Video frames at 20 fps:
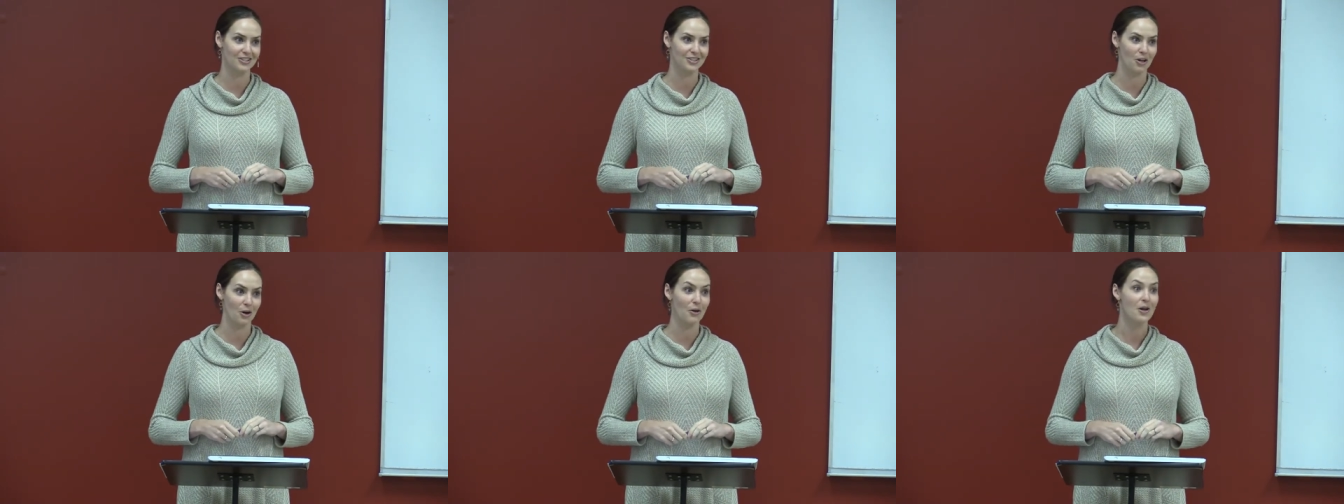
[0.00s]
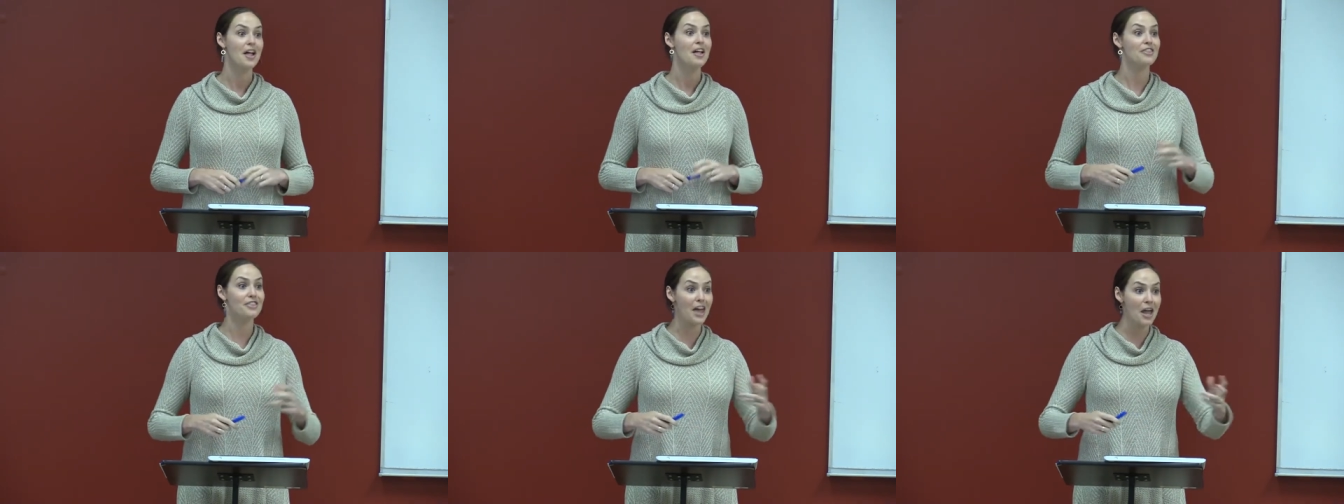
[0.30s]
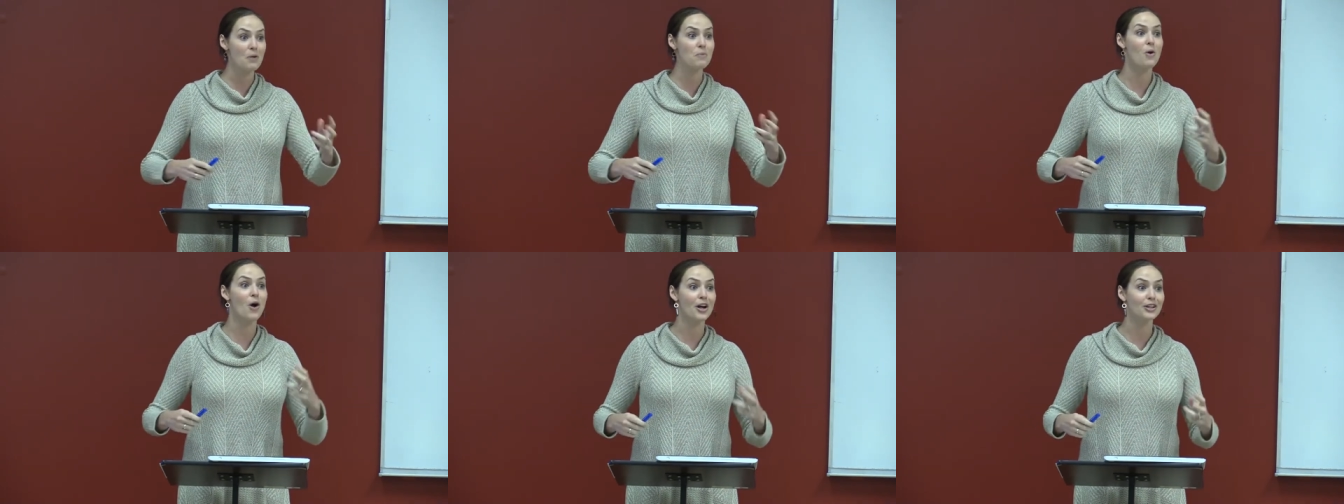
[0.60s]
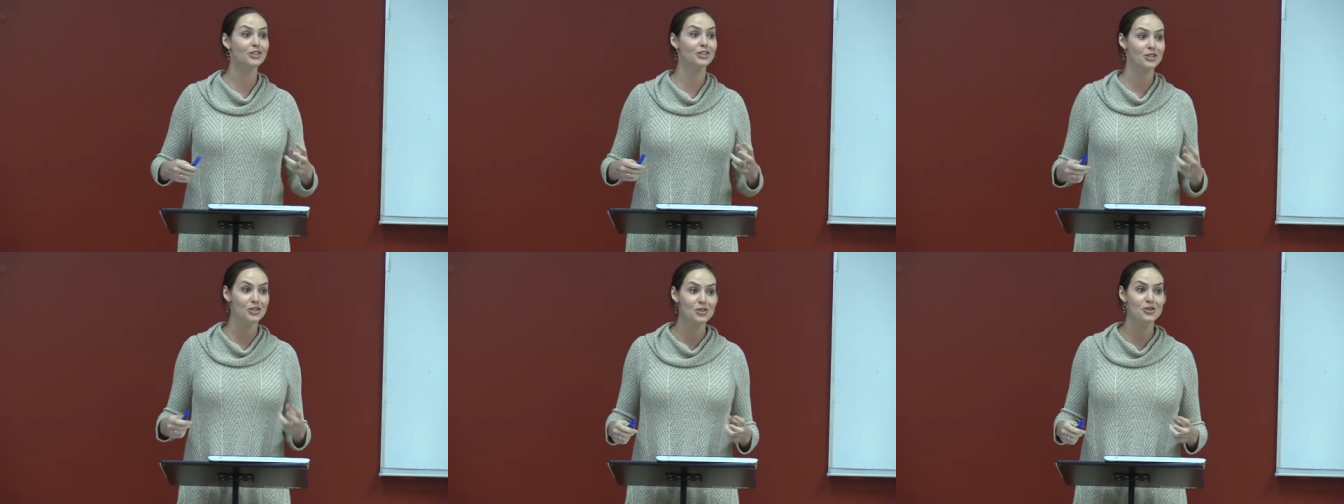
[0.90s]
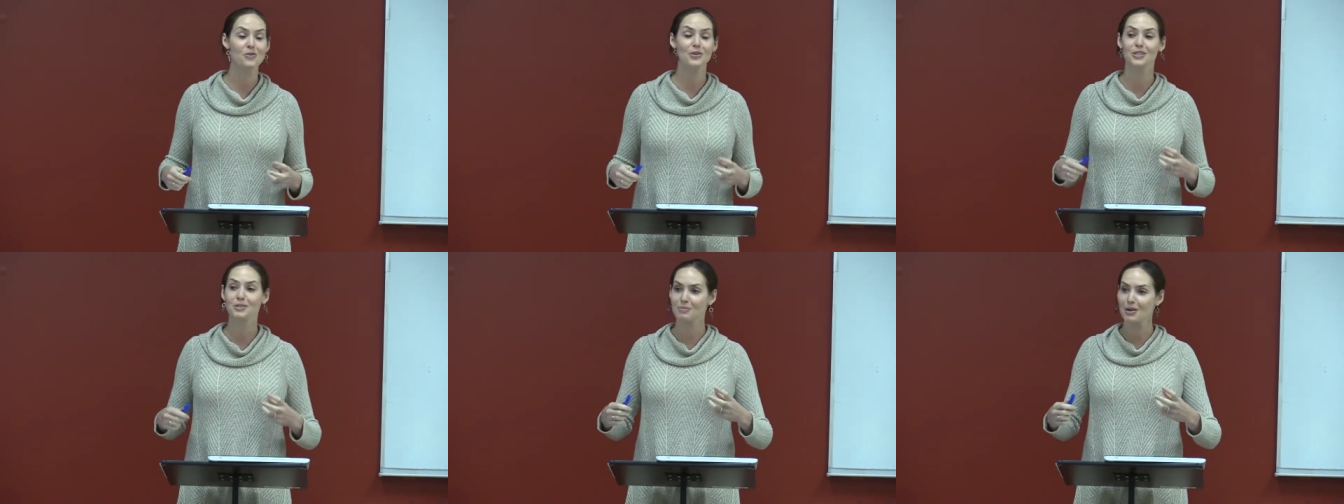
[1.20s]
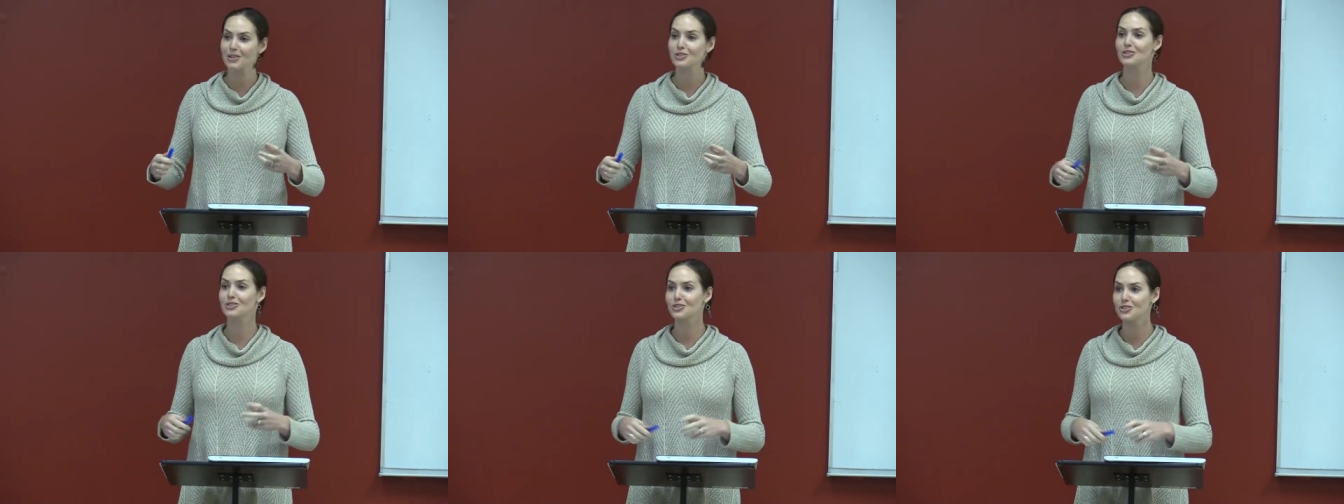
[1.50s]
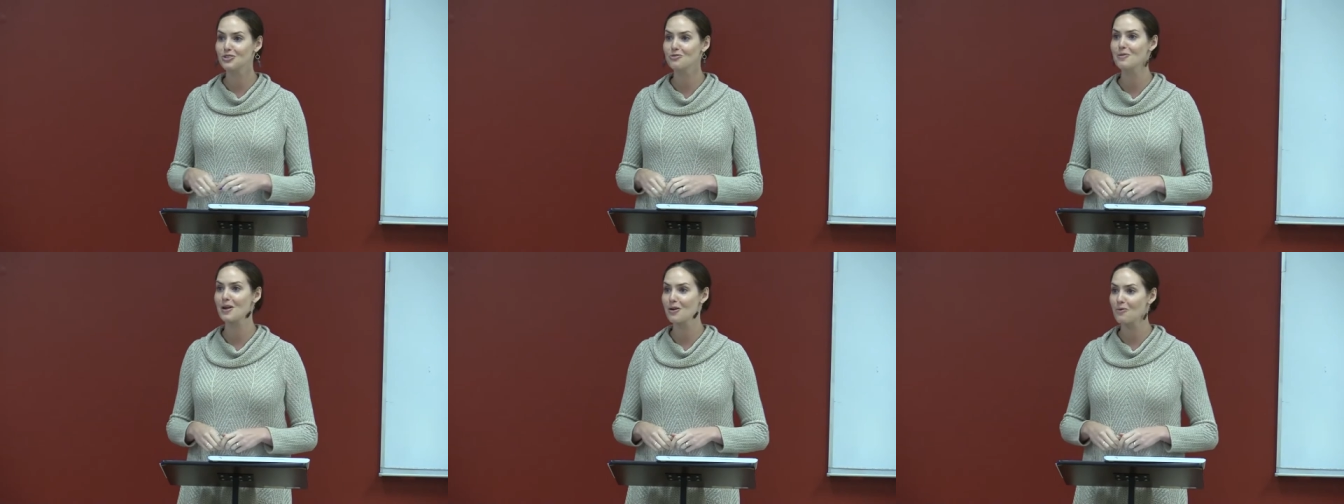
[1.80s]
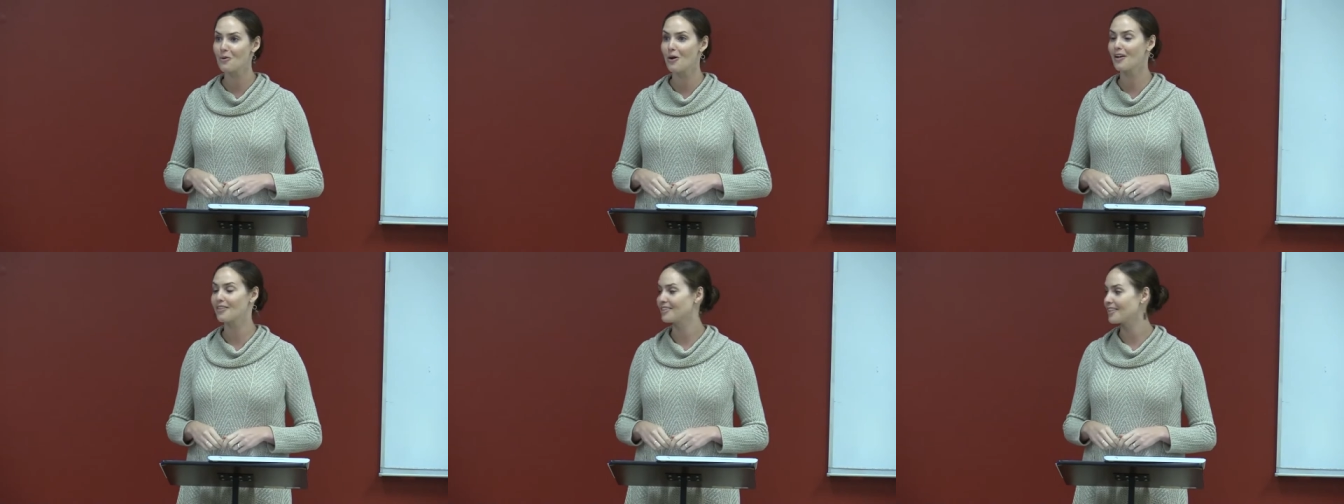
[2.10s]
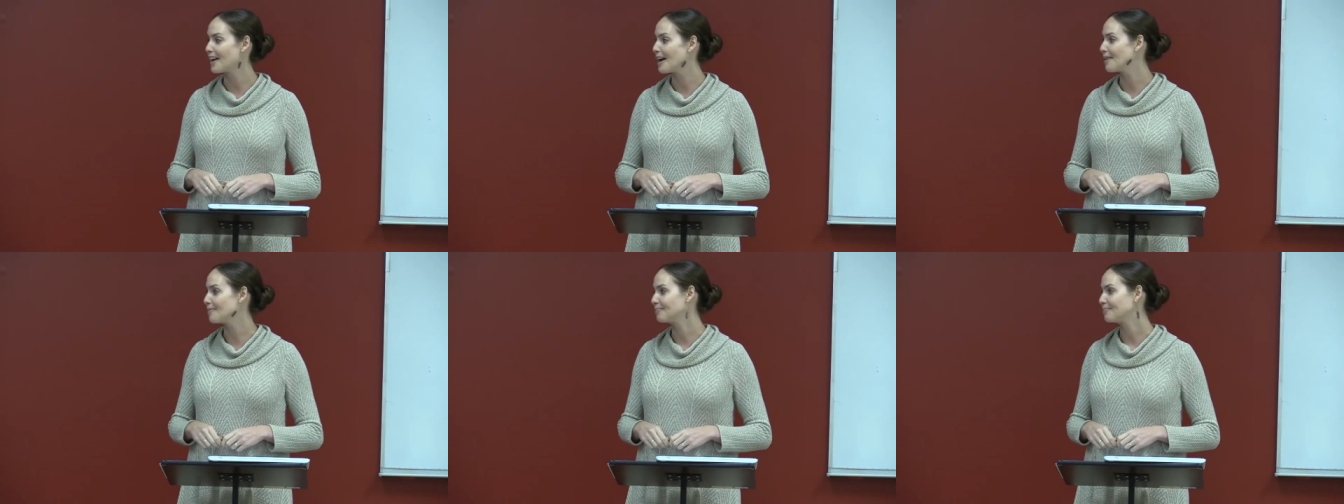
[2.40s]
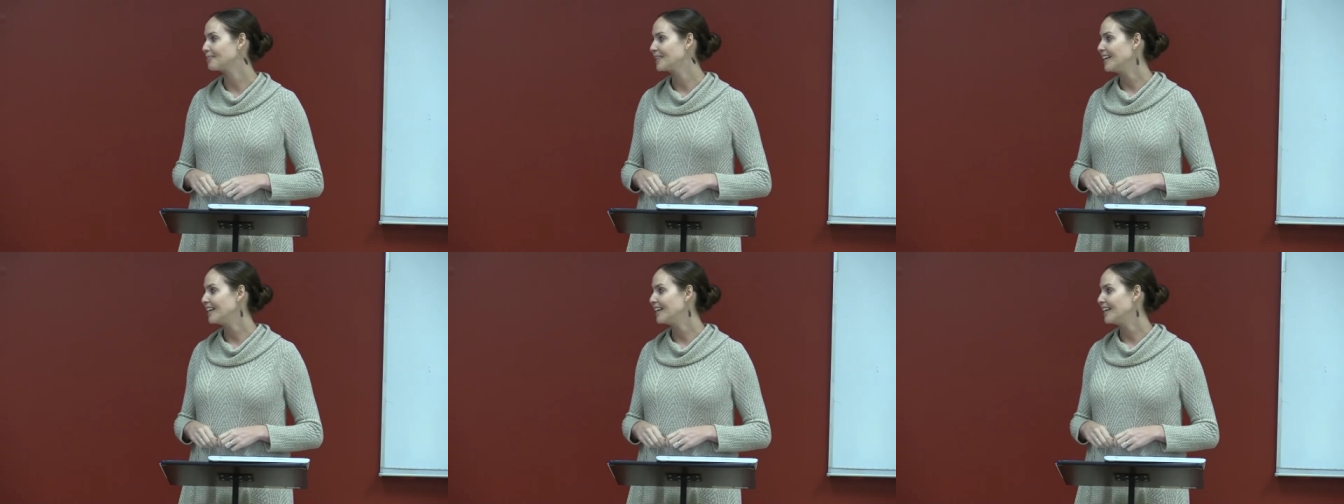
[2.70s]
So they want you as much as you may want them.